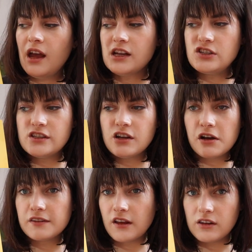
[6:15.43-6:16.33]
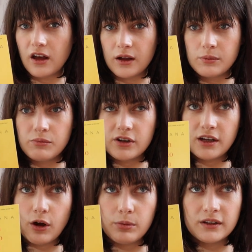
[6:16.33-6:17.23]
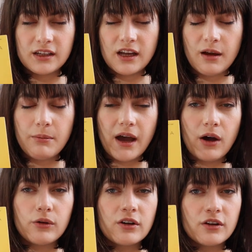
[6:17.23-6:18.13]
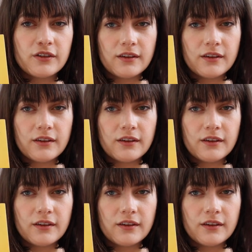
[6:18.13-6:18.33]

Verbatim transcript: and she talks a lot pretty openly about her